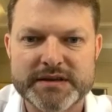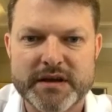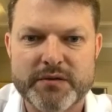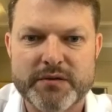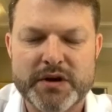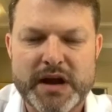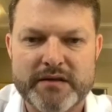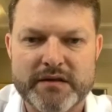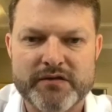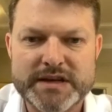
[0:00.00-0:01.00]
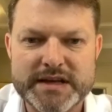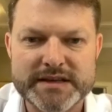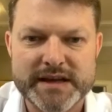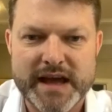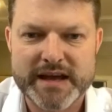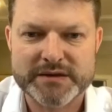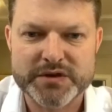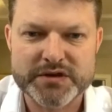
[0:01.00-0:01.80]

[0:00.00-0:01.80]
So we now have 3D scans,